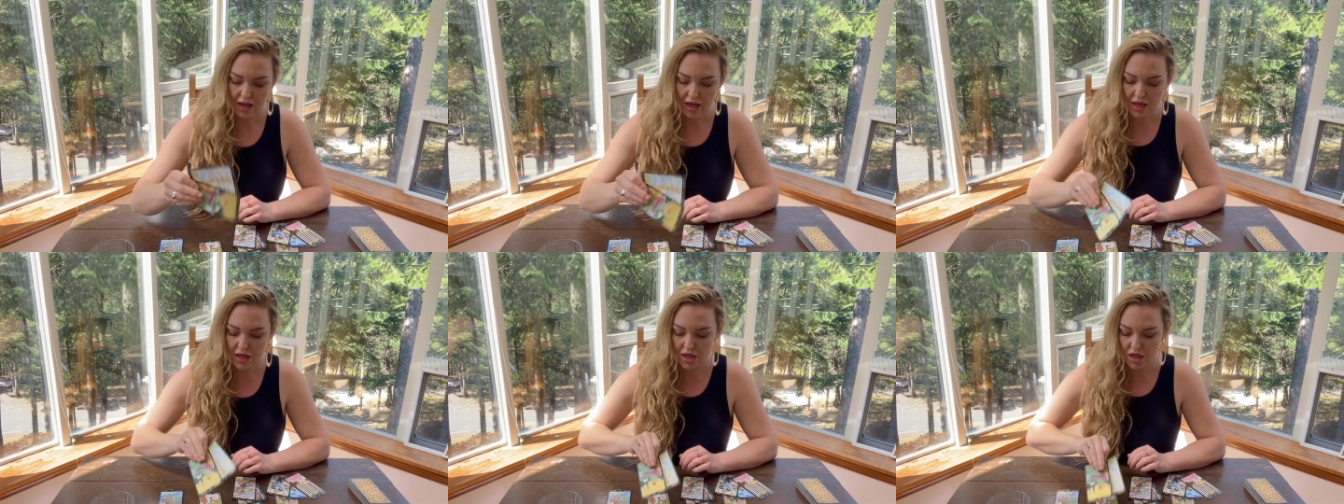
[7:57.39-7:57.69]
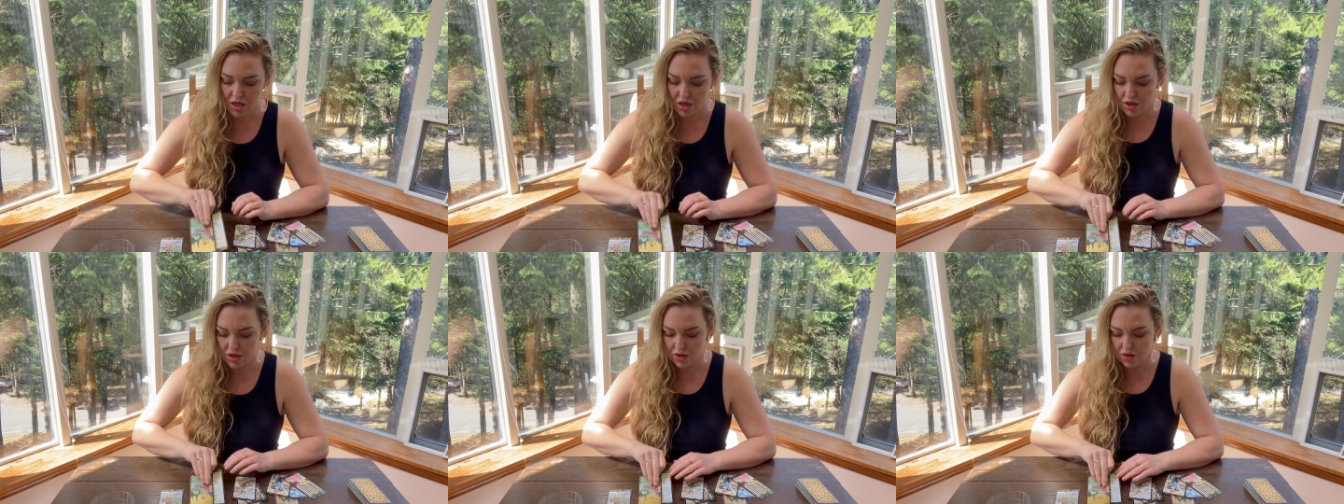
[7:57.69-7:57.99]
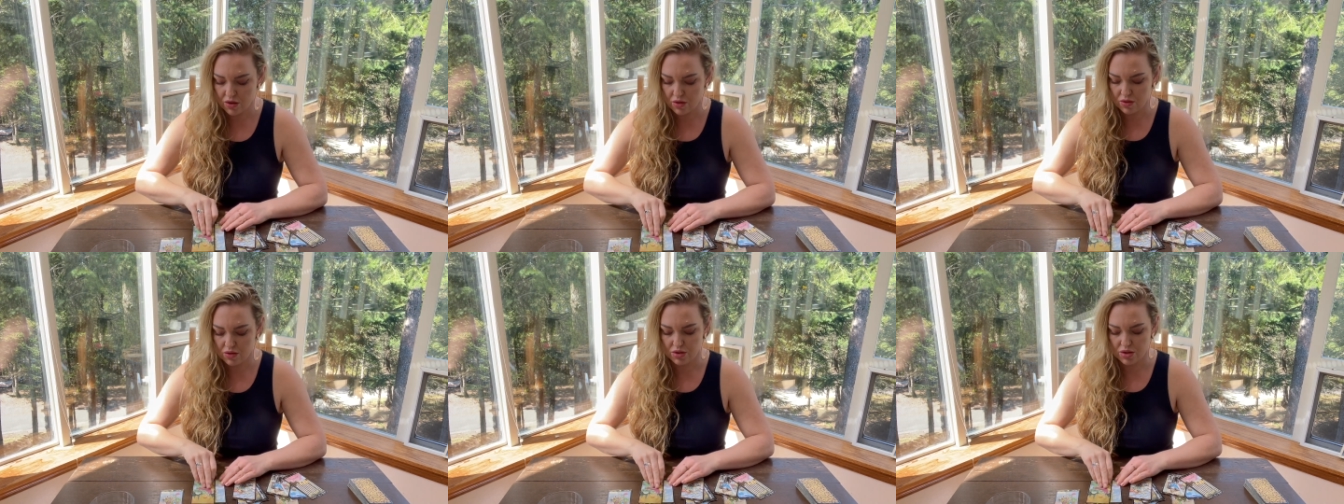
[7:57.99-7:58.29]
a
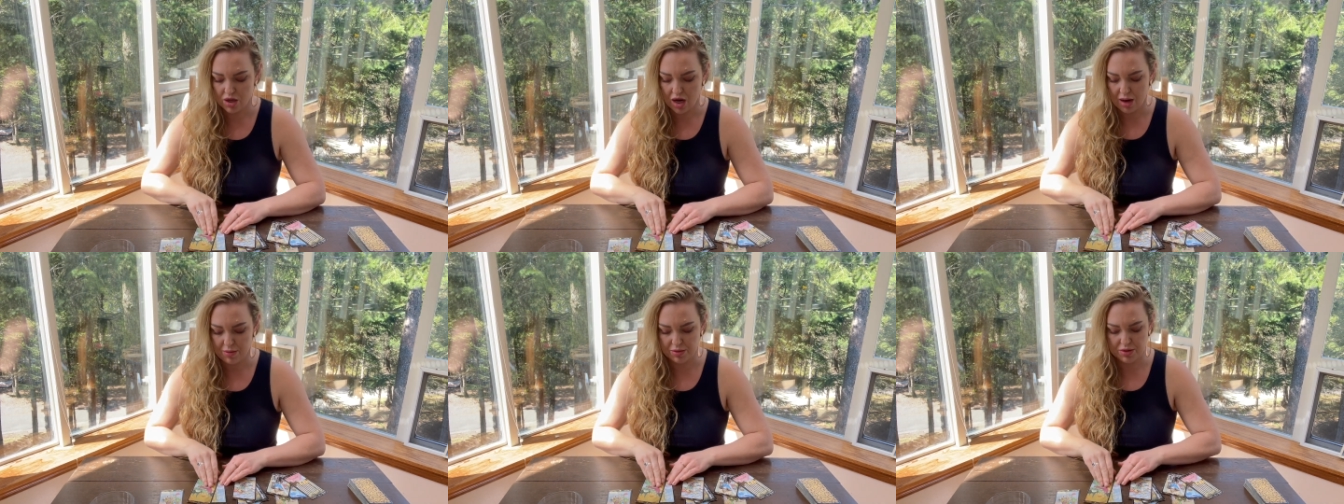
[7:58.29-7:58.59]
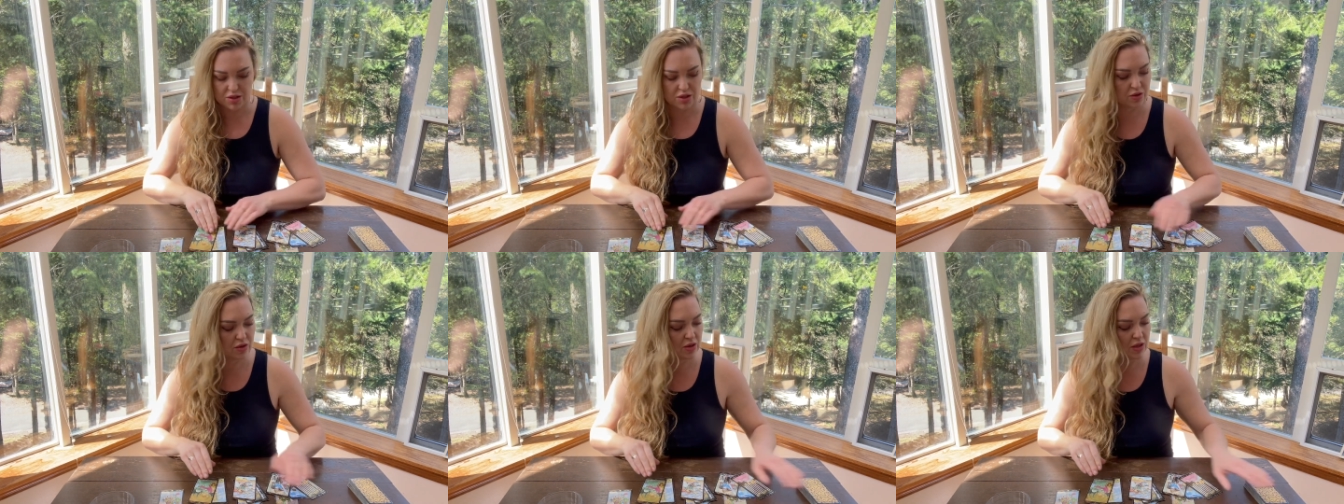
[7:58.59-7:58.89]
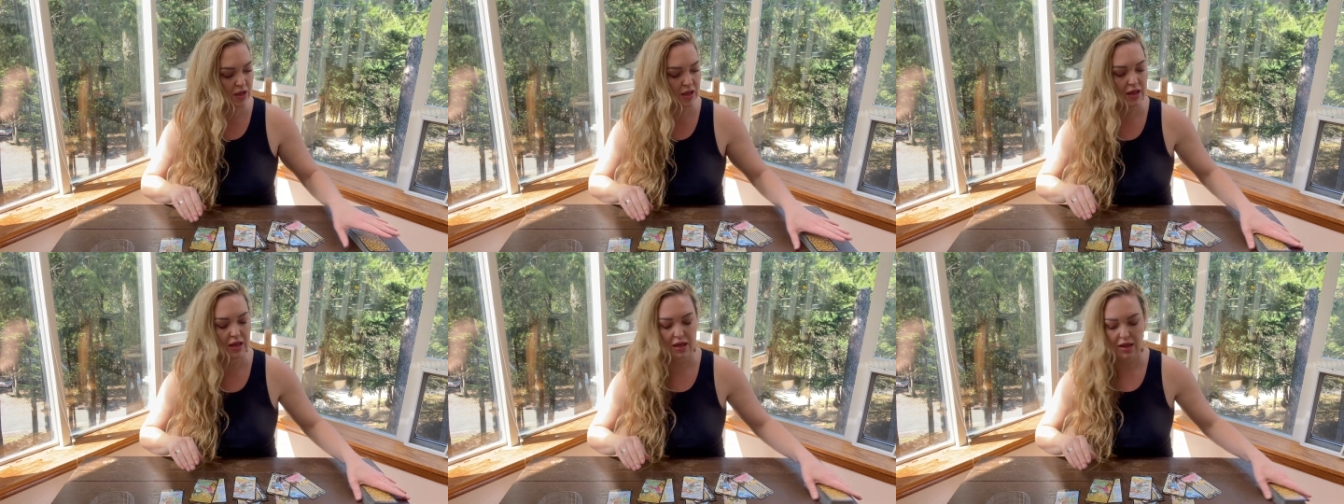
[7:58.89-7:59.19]
huge
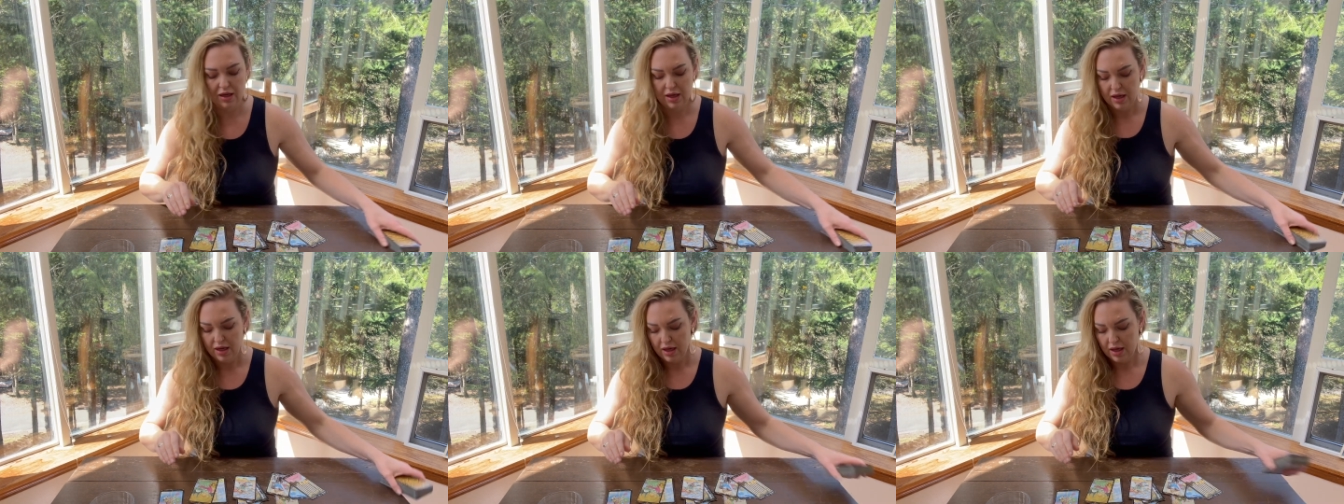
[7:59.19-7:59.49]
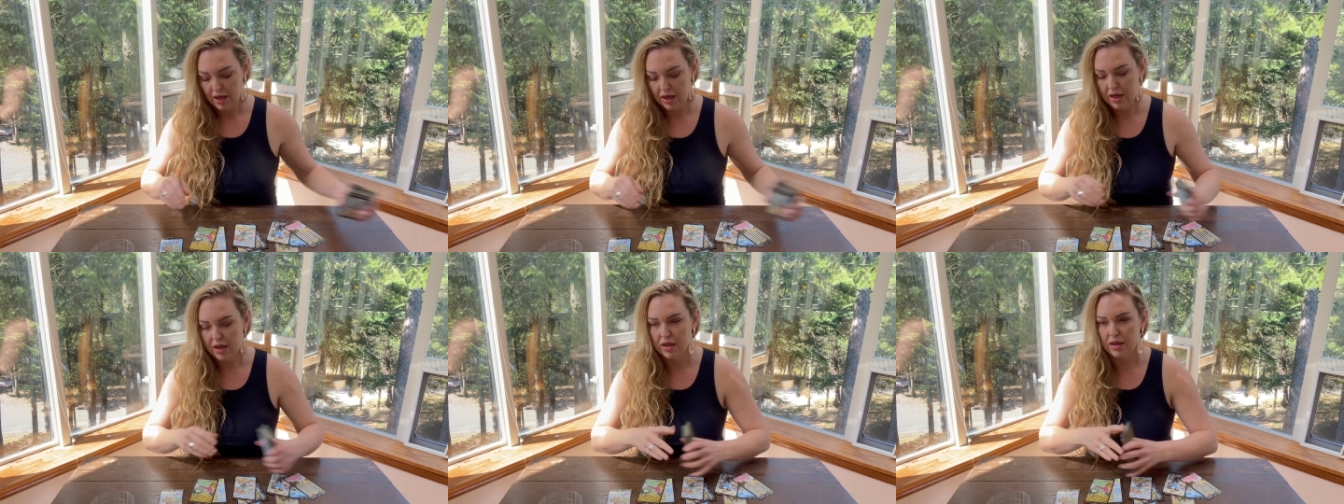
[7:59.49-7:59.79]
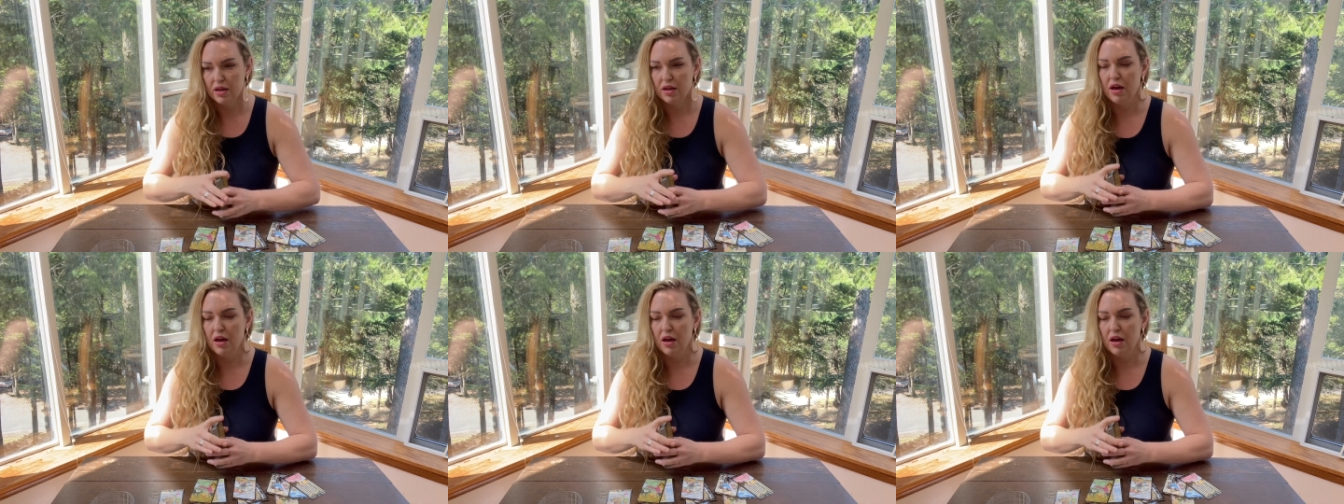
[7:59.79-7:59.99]
opportunity in